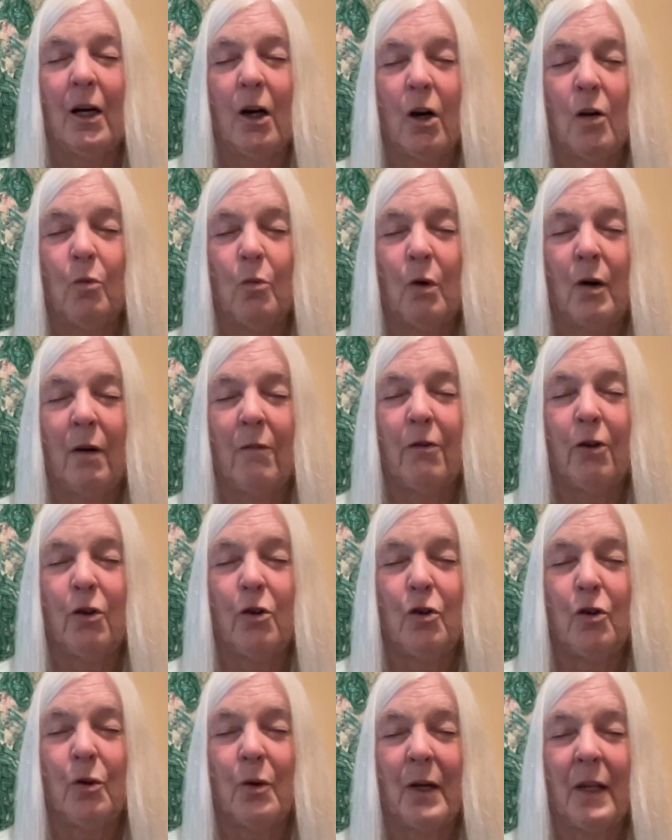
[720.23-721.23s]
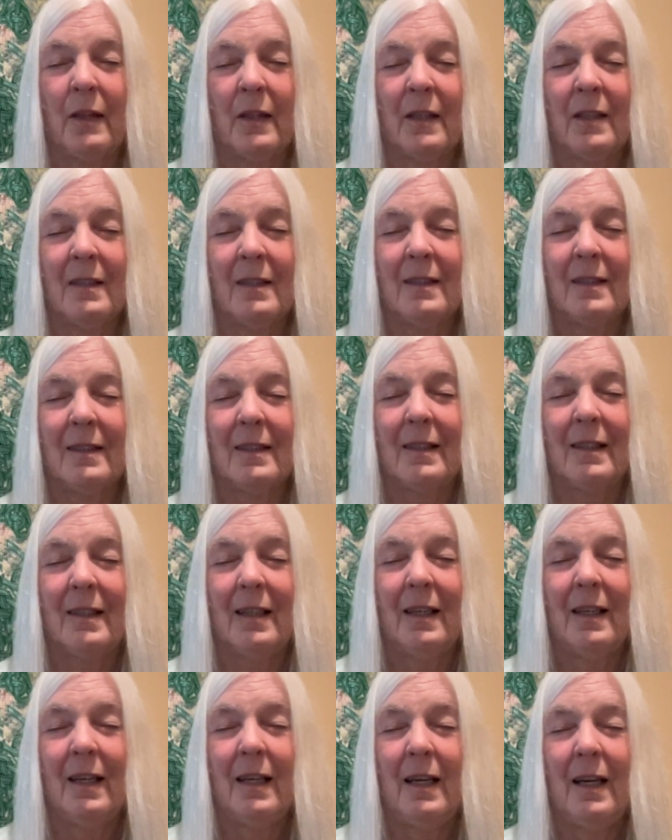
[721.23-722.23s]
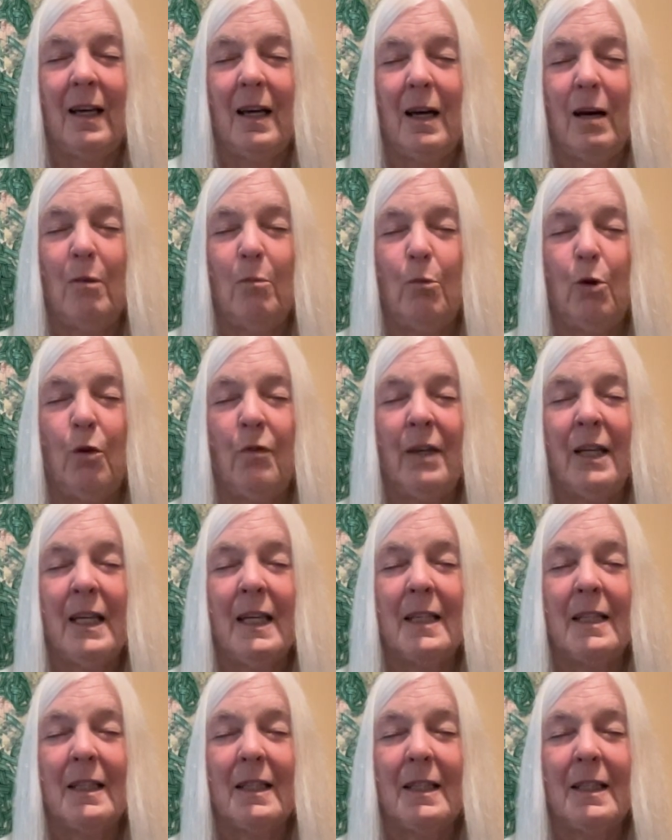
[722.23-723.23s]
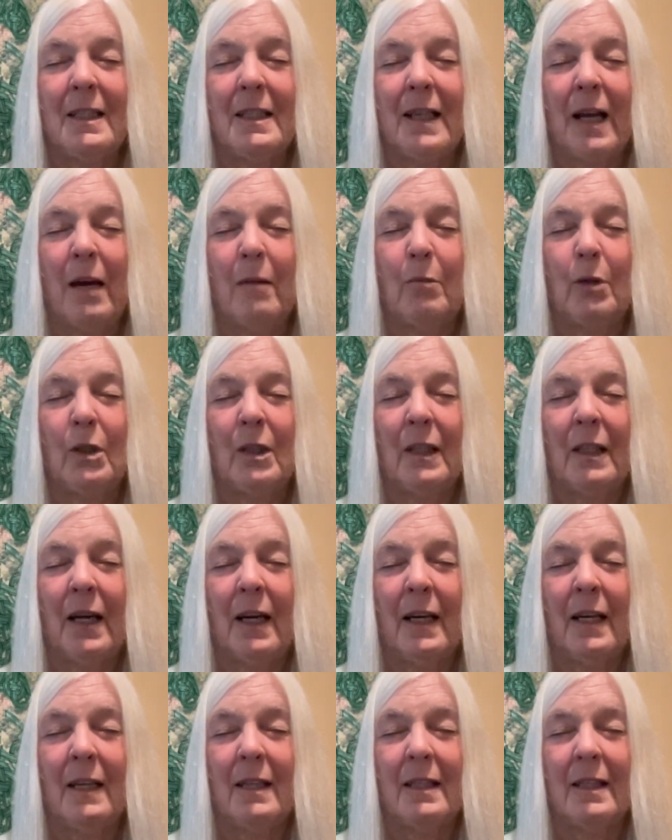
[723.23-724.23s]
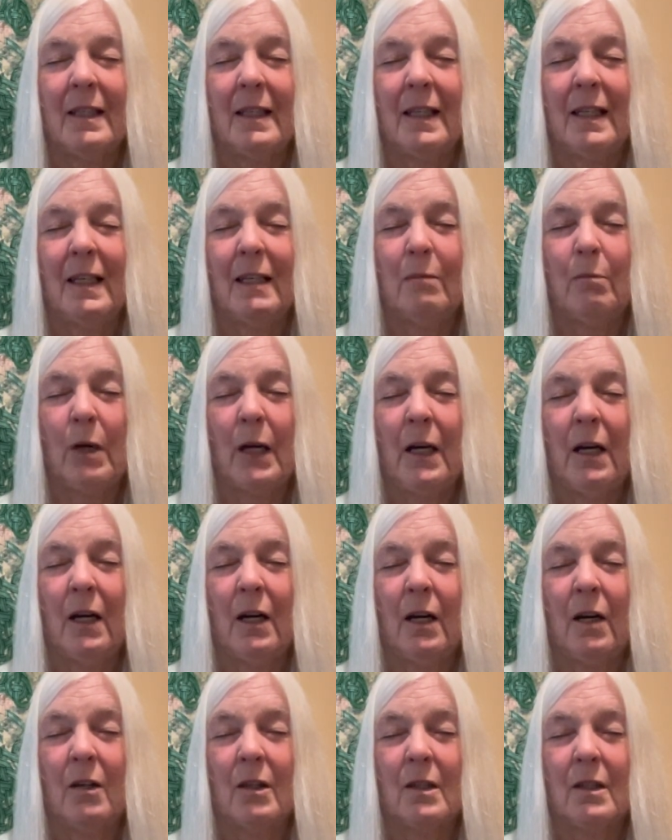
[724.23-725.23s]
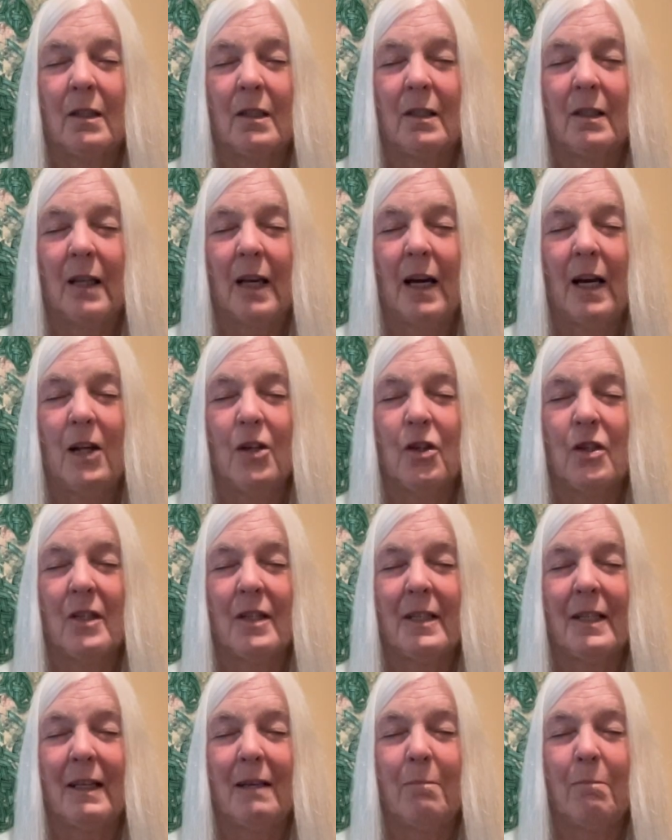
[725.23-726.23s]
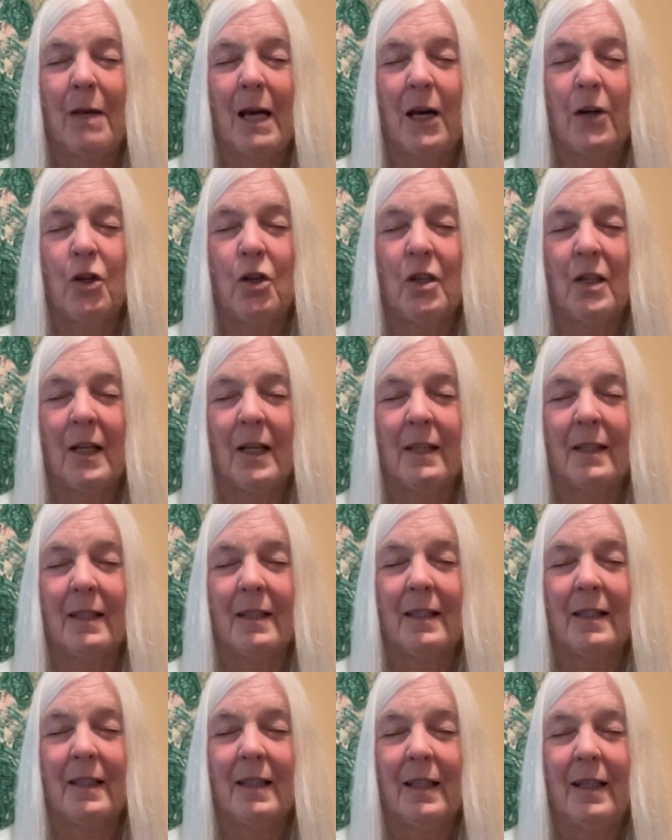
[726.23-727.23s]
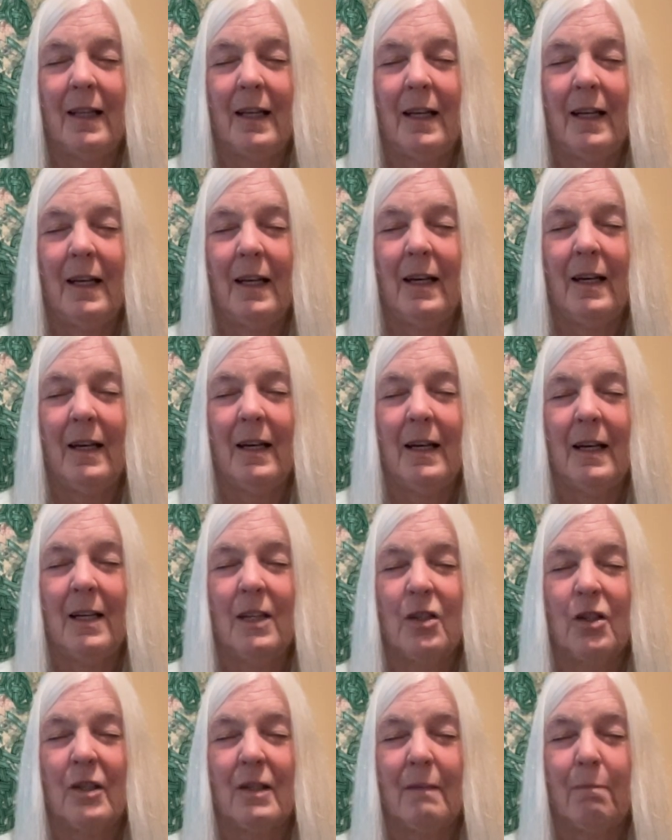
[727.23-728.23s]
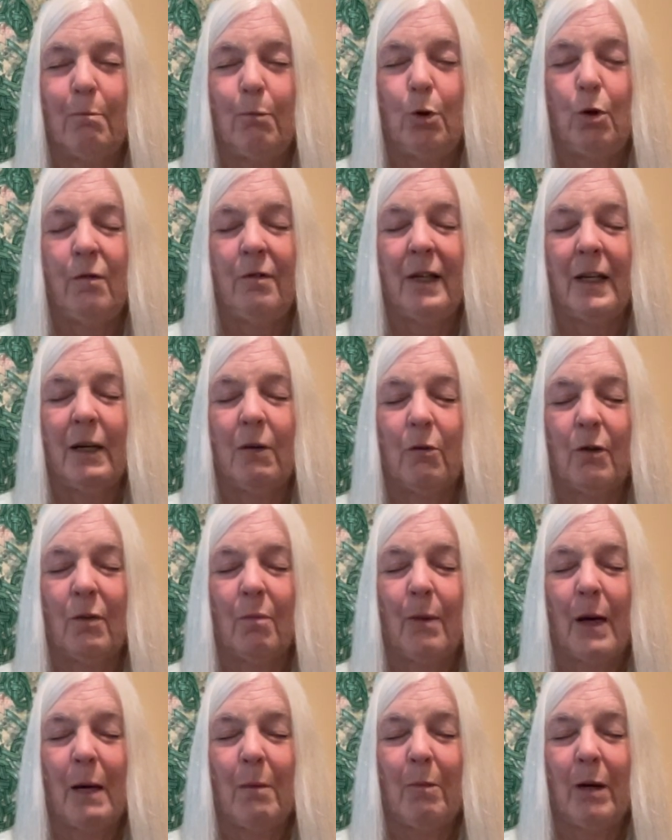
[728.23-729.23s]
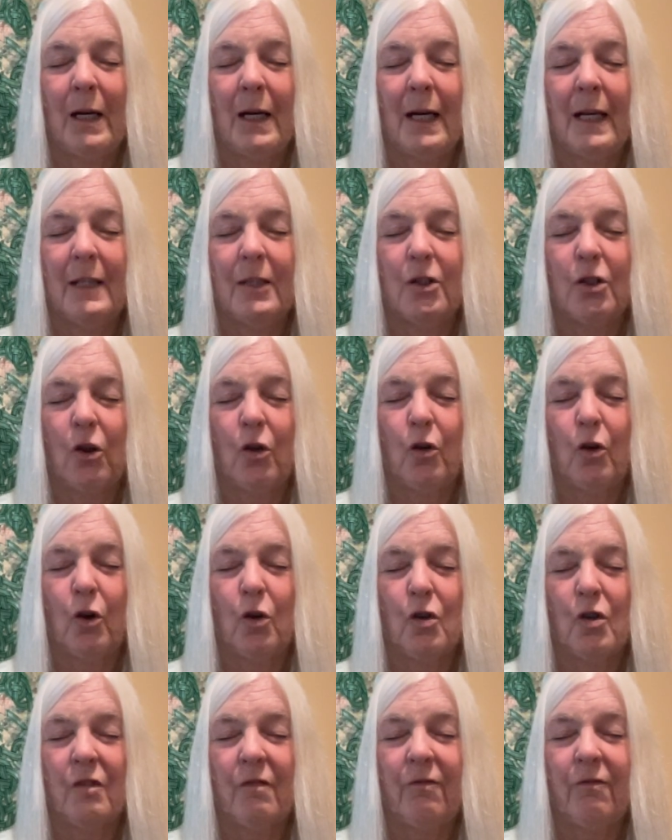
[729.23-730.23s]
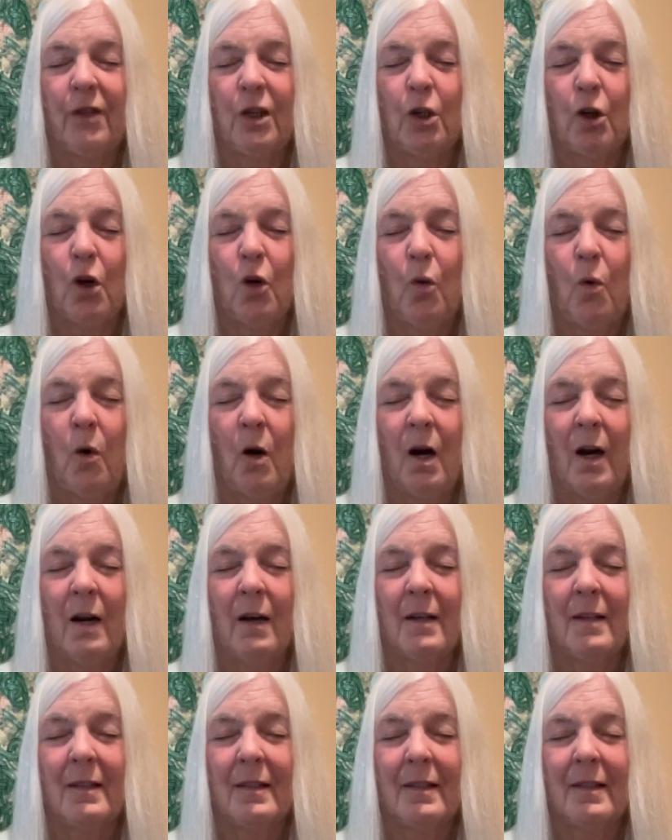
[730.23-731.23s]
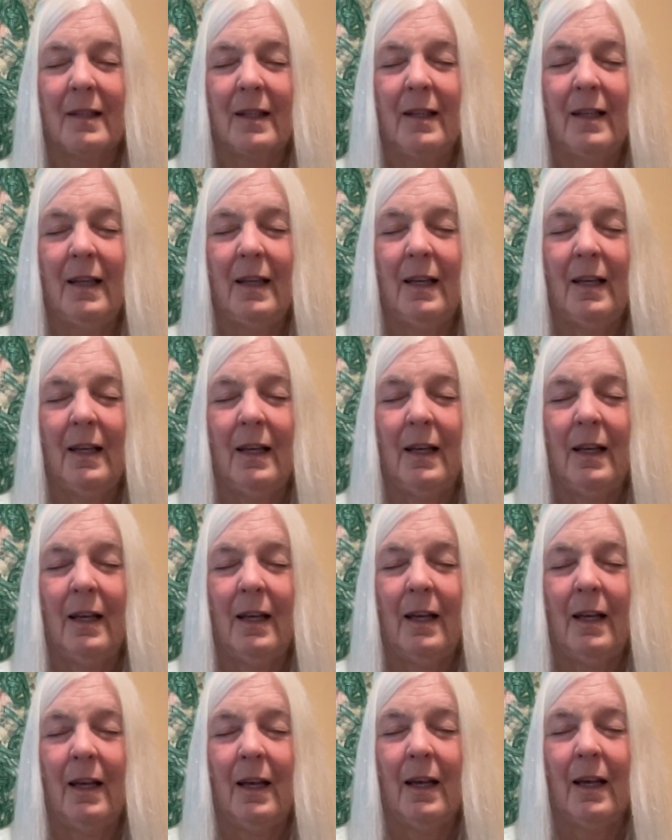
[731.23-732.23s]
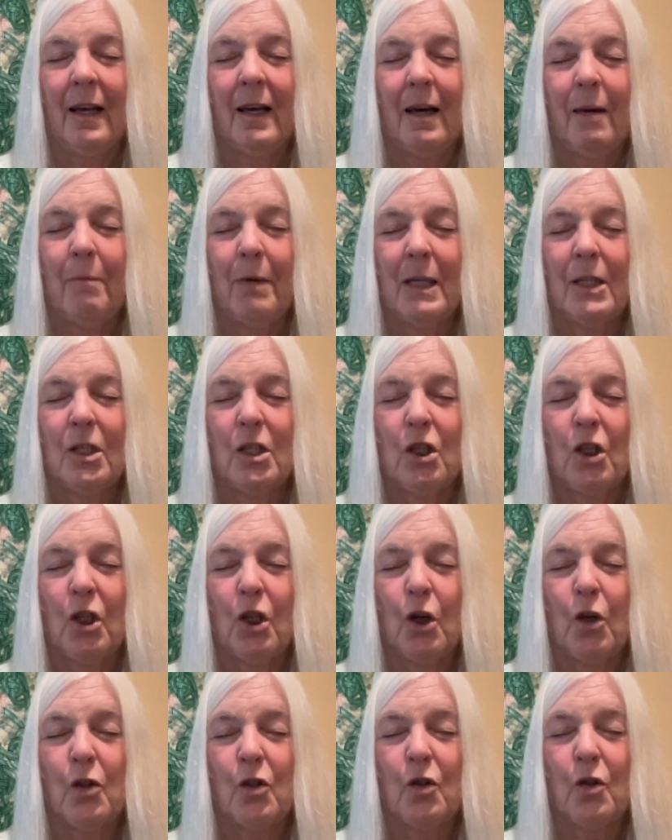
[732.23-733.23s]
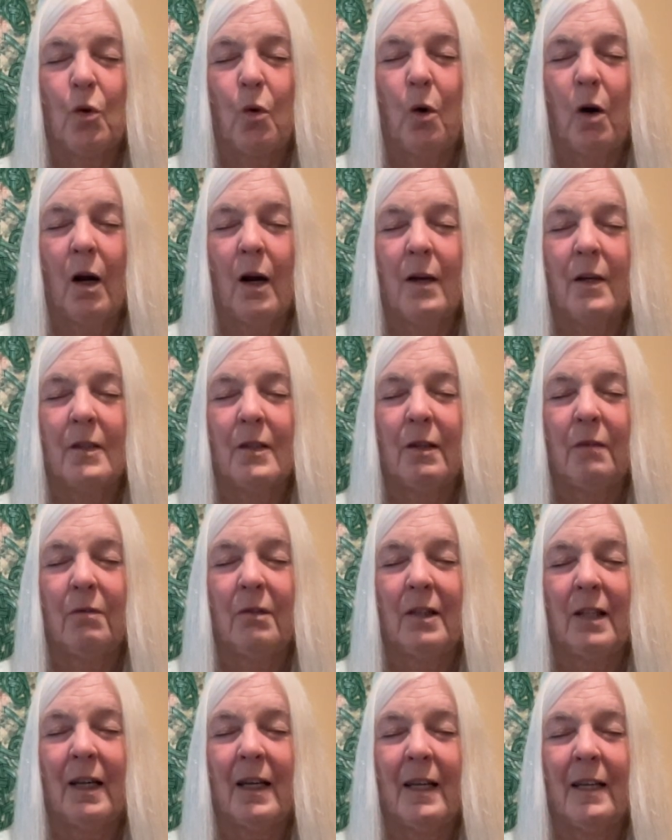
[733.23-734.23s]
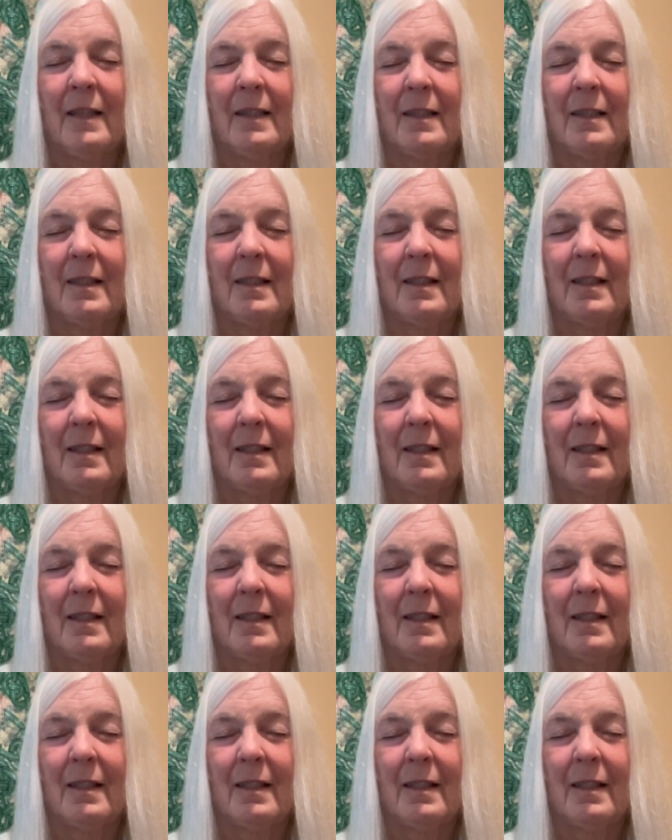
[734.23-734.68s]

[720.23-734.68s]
heart, wherever you're doing this, moving into the diamond light in my heart. I just imagine it, just moving it with my mind. So those fear quarks come into those quarks of light.